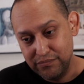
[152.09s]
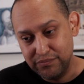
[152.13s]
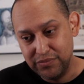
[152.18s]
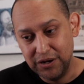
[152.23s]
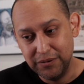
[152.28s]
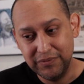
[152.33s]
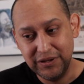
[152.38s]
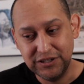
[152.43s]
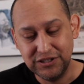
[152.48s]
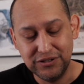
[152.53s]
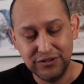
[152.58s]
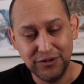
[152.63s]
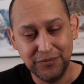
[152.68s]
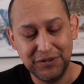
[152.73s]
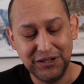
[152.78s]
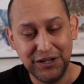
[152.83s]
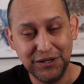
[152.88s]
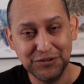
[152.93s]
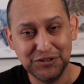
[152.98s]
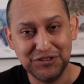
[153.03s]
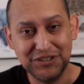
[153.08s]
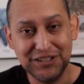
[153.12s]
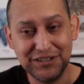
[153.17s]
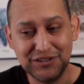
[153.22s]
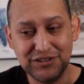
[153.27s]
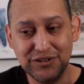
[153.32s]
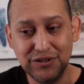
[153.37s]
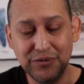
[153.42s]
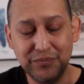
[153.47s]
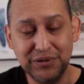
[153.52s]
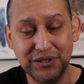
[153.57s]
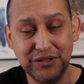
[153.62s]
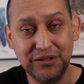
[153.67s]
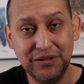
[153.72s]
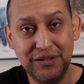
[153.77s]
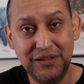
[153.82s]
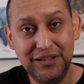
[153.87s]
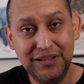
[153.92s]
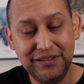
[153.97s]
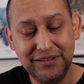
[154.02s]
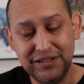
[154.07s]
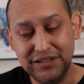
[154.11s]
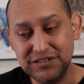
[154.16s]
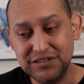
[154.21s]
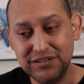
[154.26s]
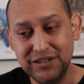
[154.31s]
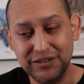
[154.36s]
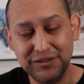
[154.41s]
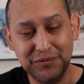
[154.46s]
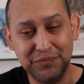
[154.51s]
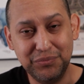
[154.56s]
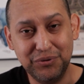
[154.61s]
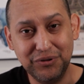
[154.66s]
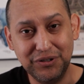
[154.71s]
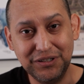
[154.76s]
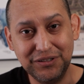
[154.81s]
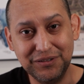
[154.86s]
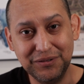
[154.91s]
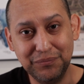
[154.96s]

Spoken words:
I bet you nobody else thinks so, but that's not the point.